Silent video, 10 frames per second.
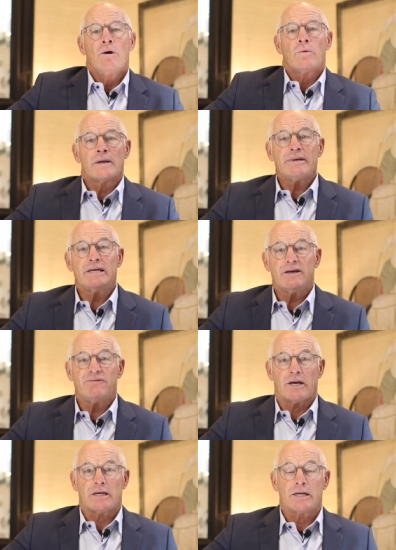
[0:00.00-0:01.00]
Well, let me give
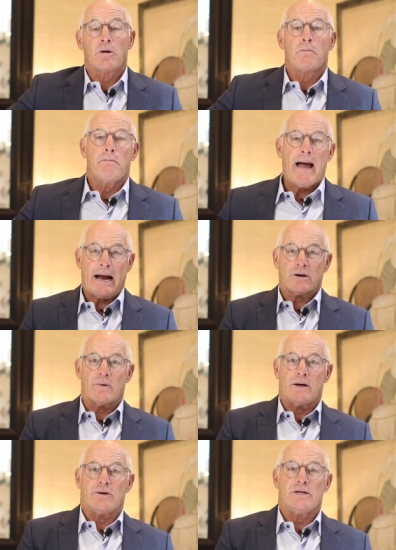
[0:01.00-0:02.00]
you a little
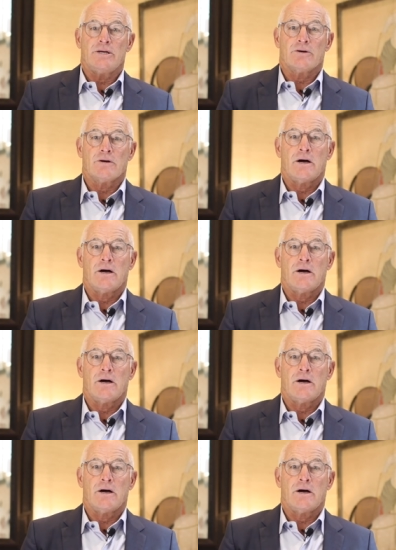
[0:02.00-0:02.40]
background here